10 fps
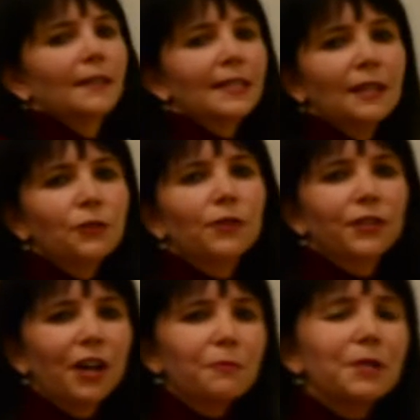The central
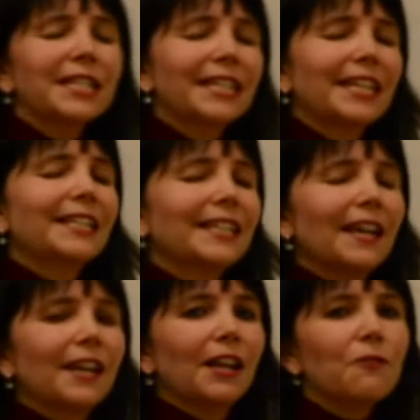dogma states
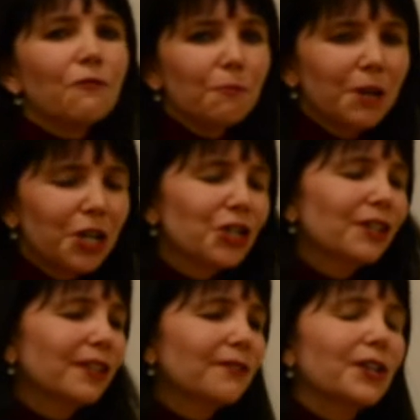that information
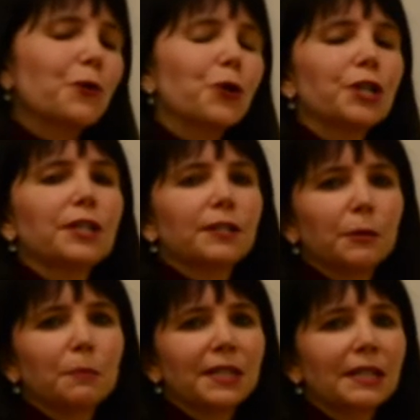in living
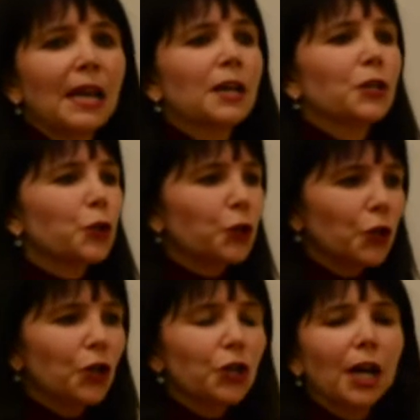organisms
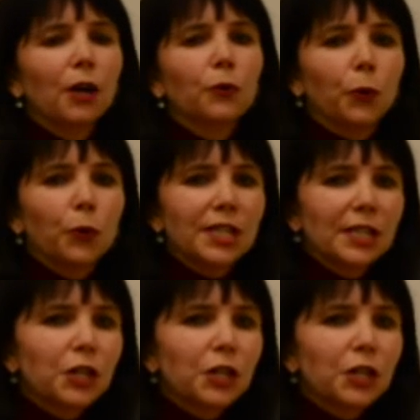start out or is